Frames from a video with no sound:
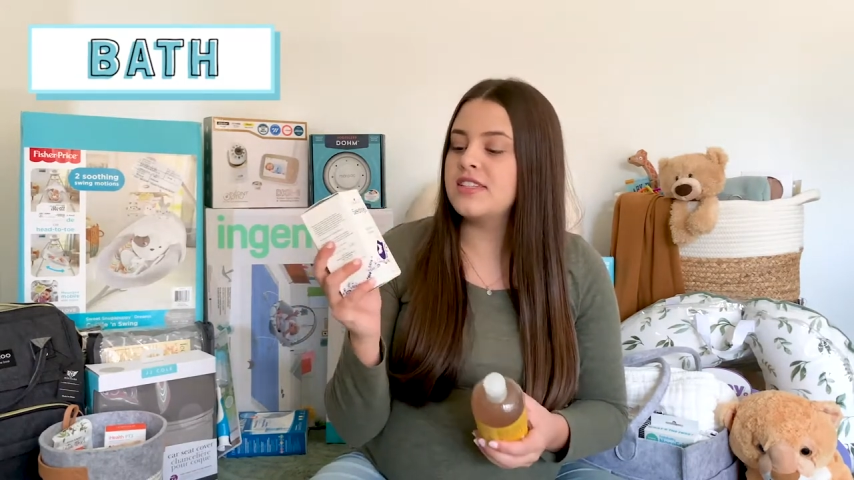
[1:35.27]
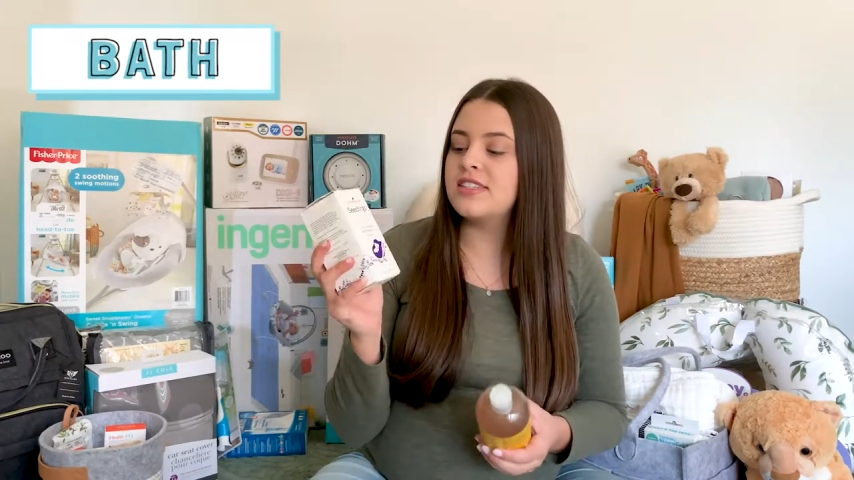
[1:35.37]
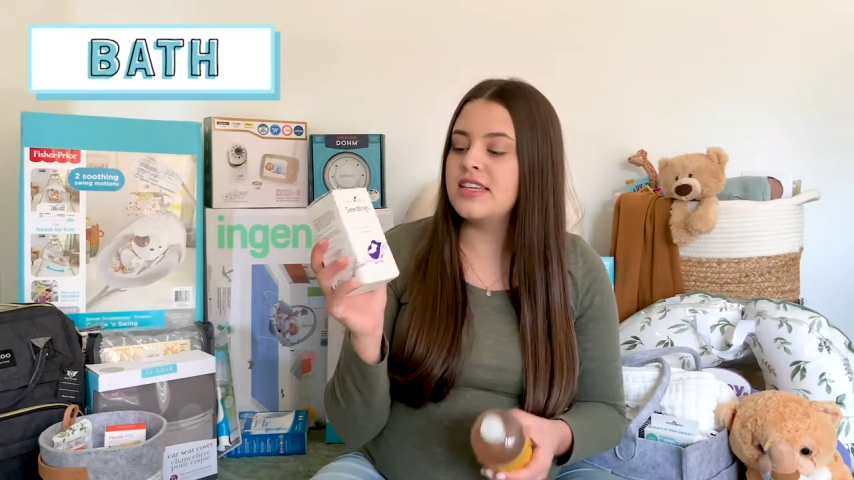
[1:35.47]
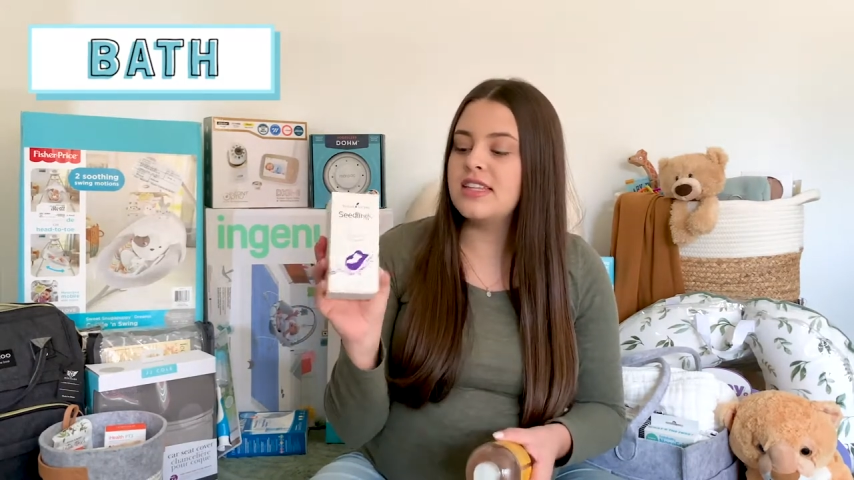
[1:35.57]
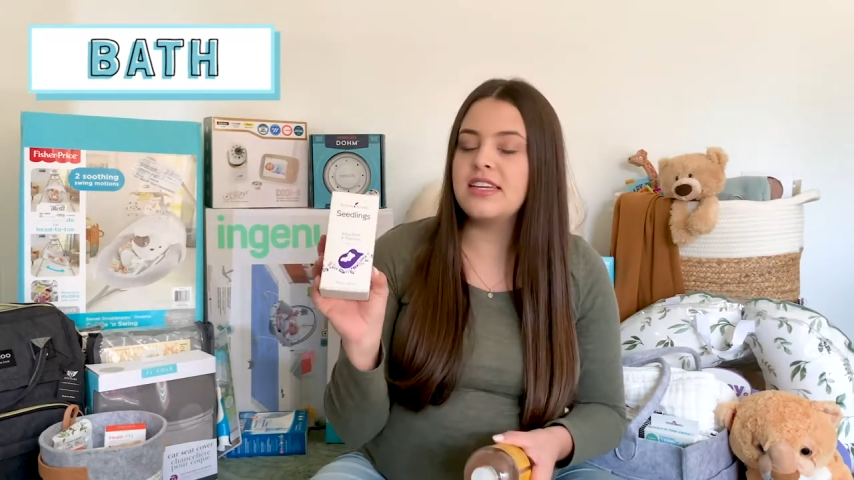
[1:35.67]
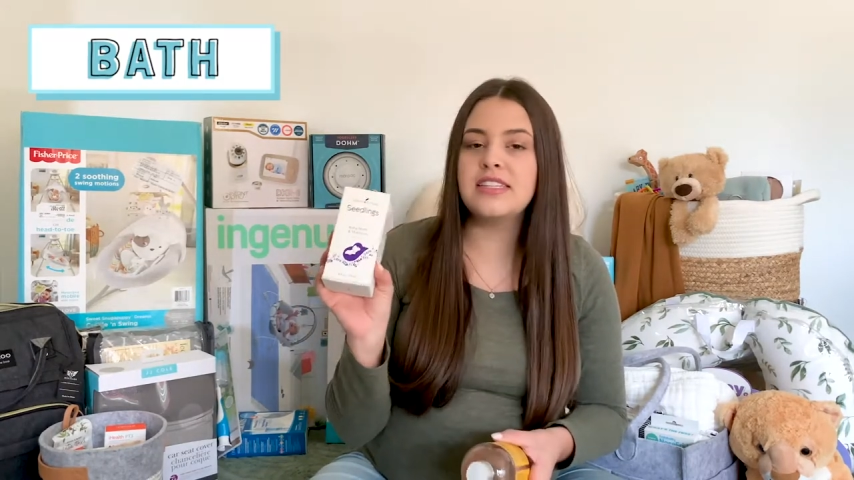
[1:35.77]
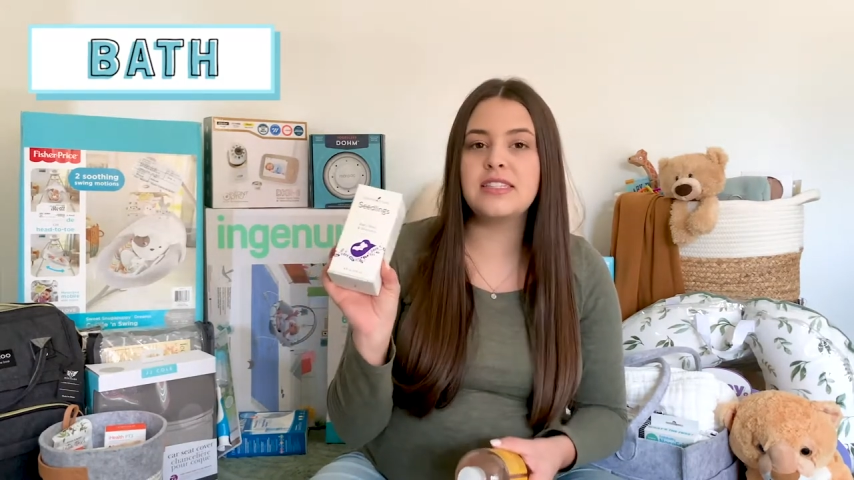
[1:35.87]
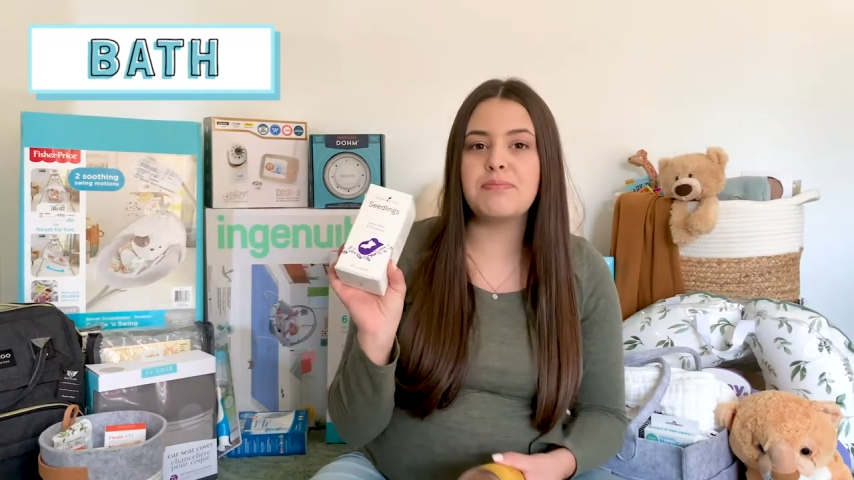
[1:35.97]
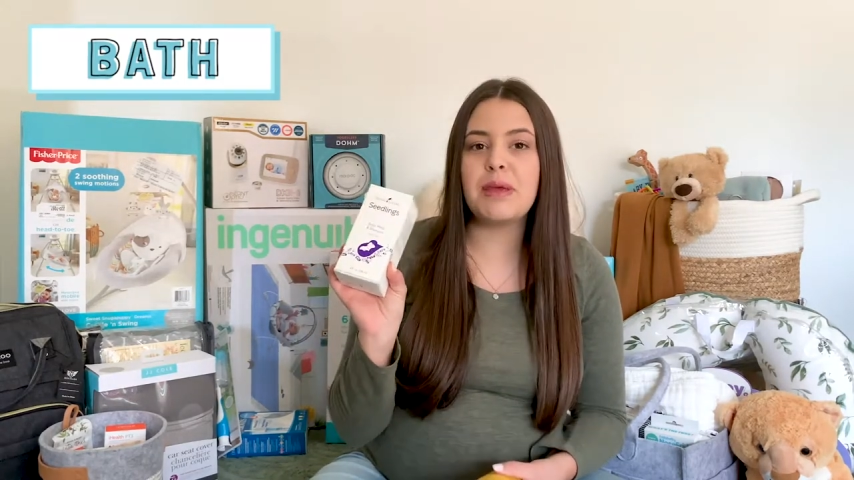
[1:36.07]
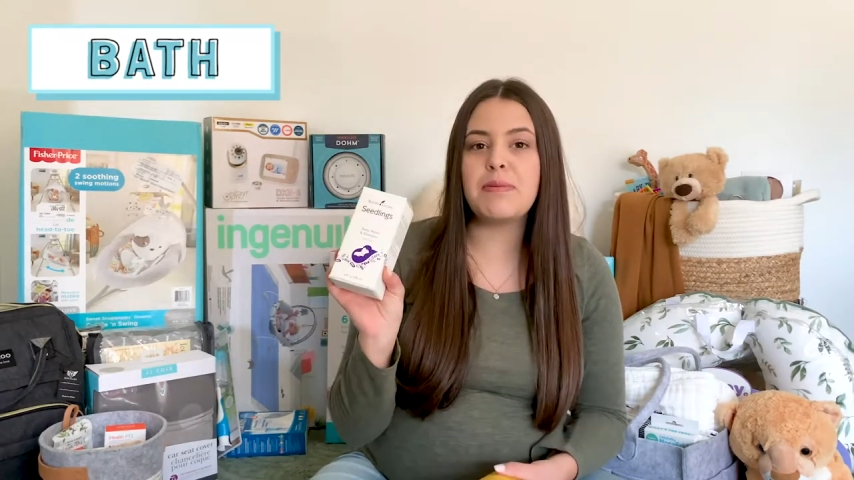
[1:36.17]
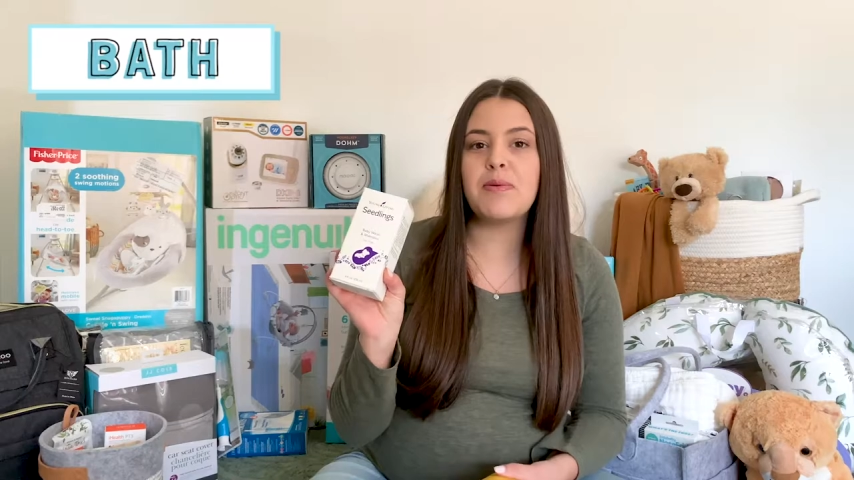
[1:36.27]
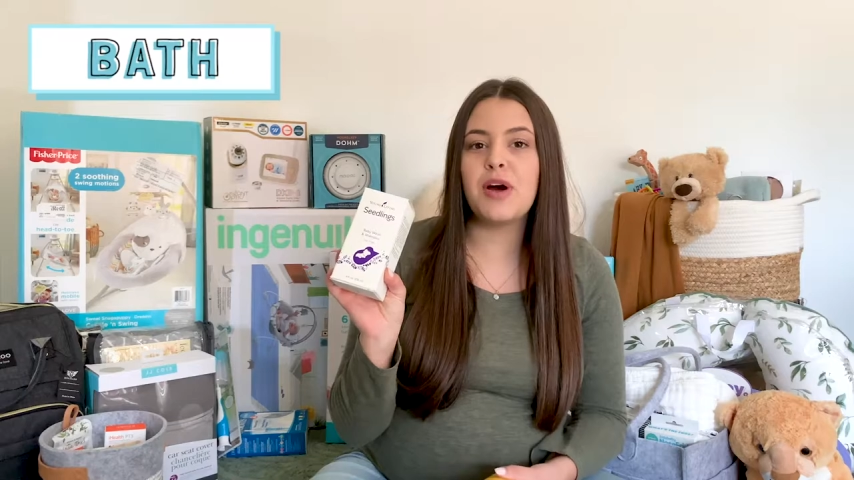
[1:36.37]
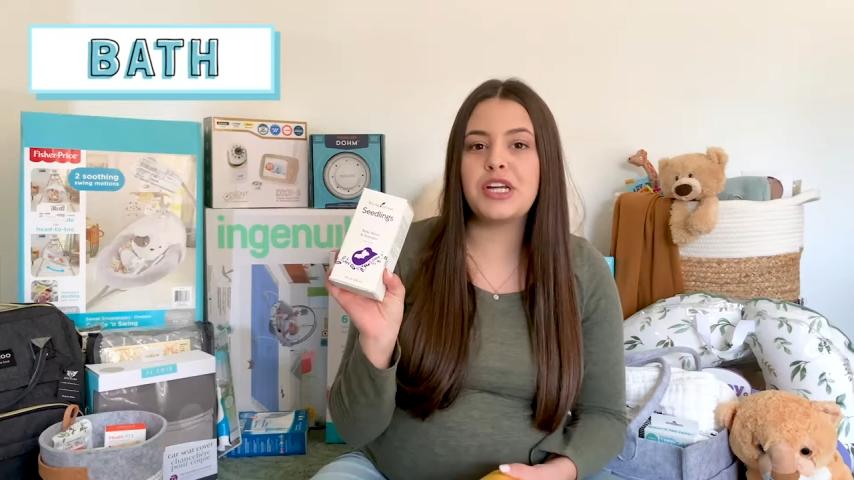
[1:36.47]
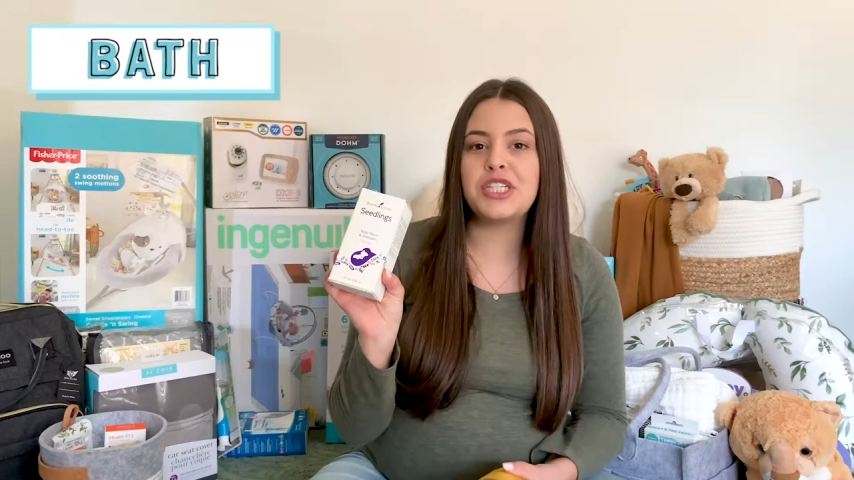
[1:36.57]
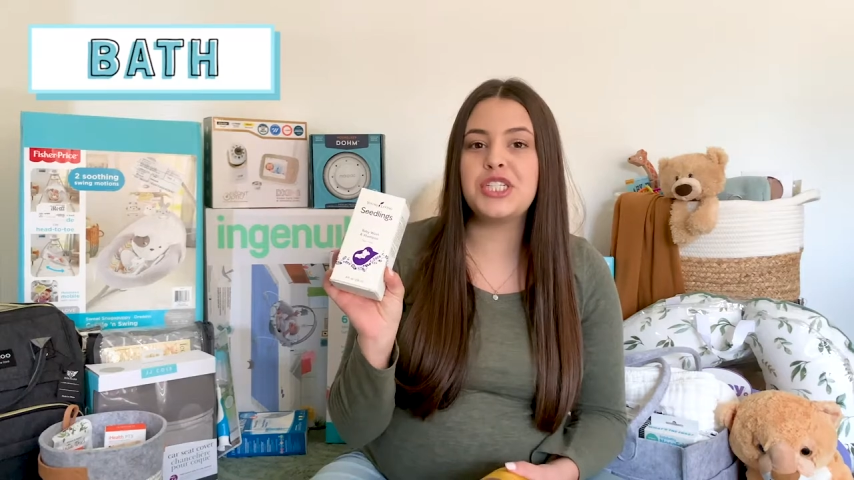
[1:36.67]
Seedlings Baby
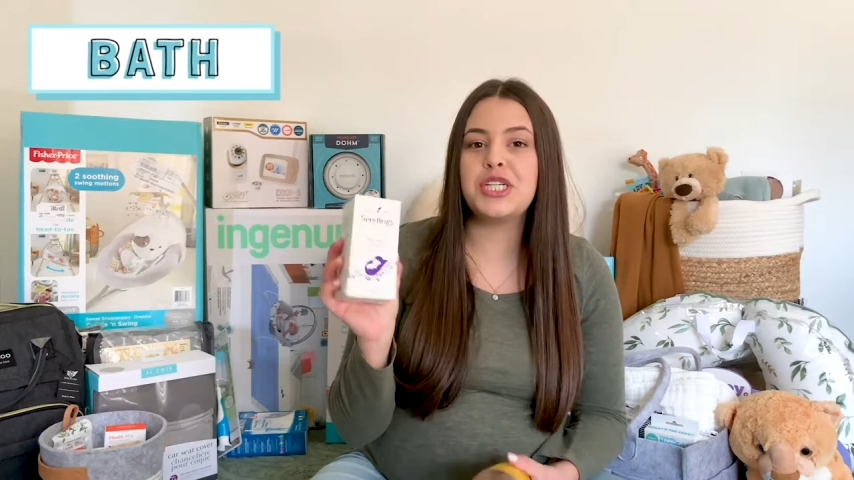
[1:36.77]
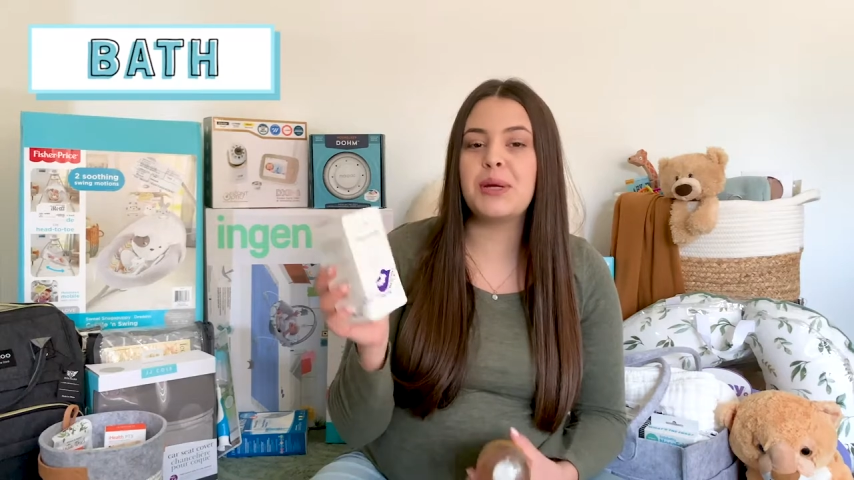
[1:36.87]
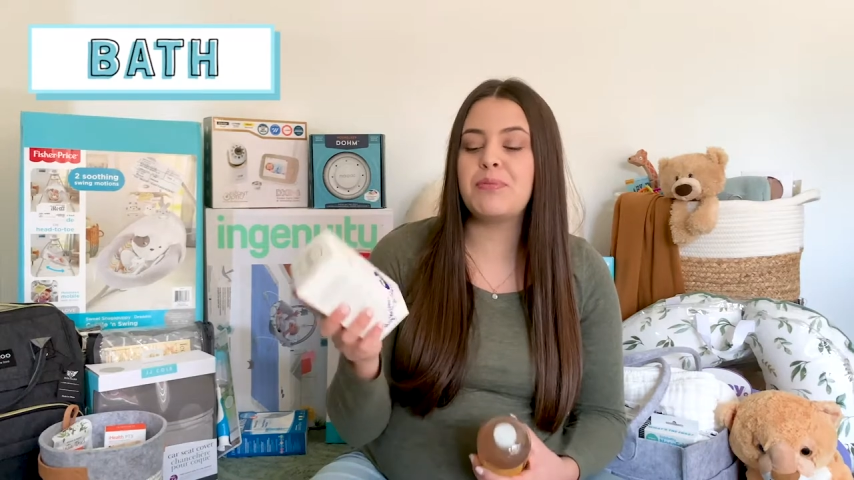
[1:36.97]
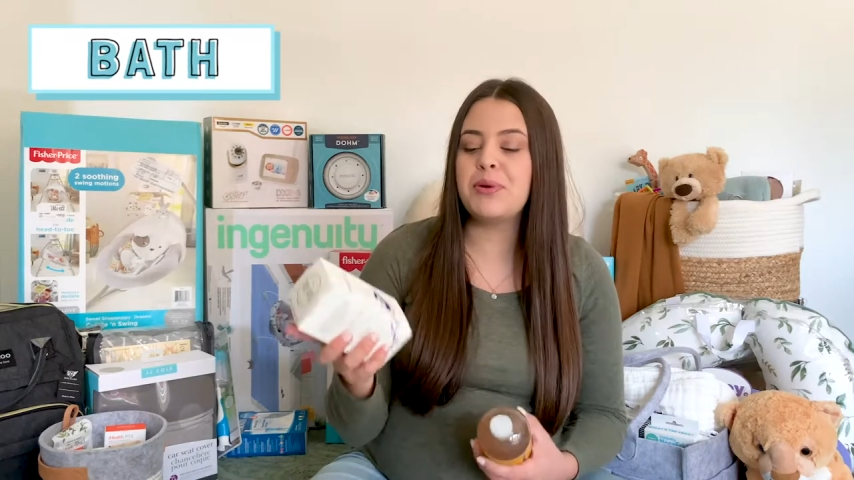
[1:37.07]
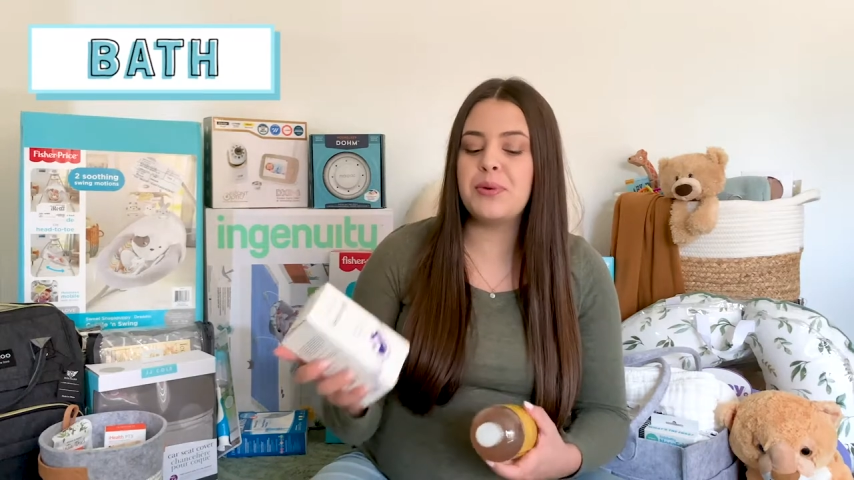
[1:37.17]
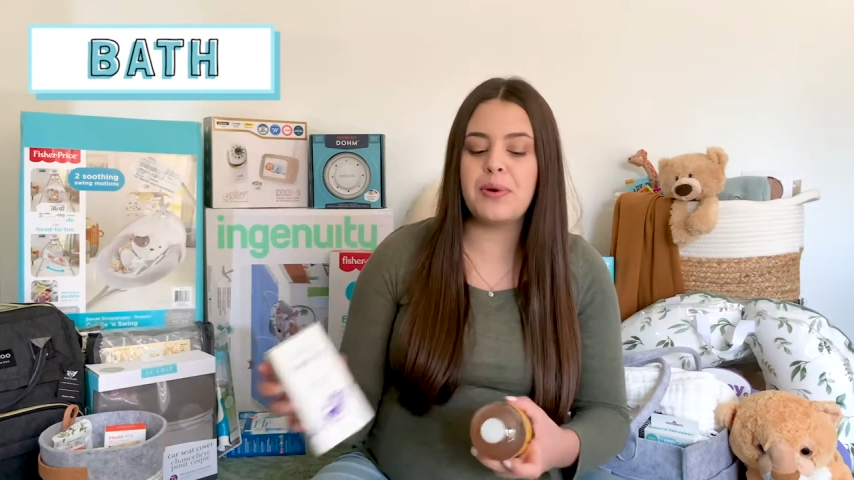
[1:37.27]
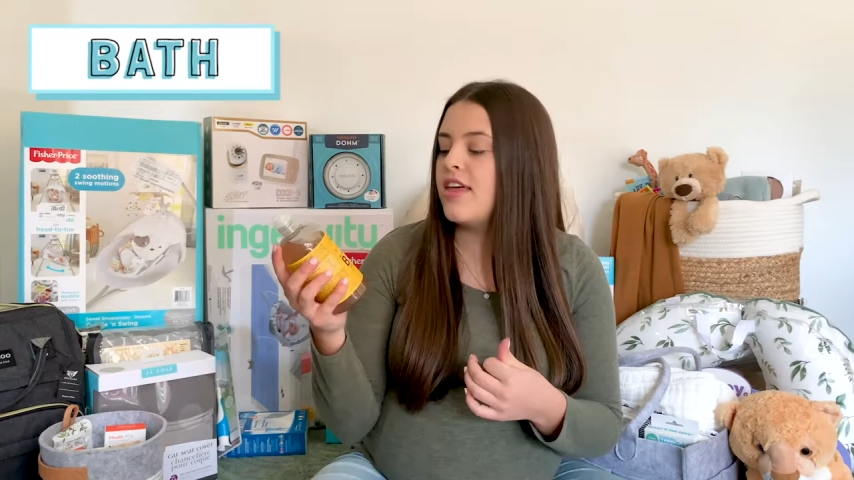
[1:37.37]
Wash and Shampoo.